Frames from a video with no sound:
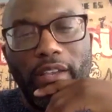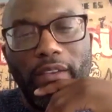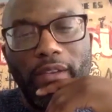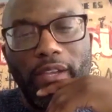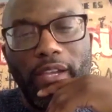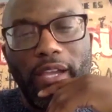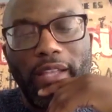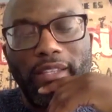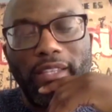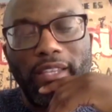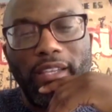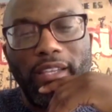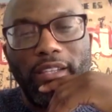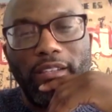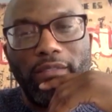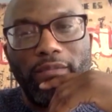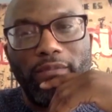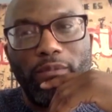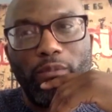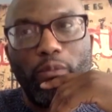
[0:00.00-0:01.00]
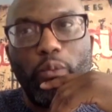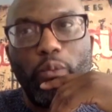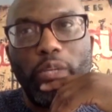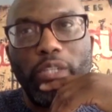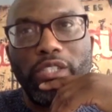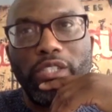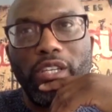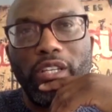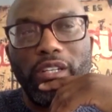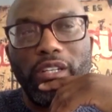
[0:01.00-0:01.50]
I think
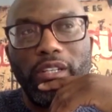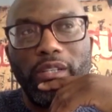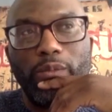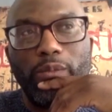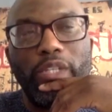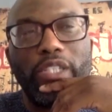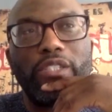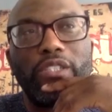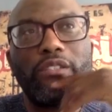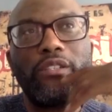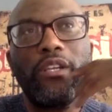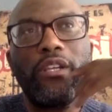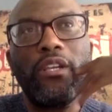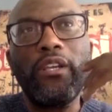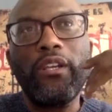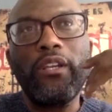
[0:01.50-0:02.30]
what's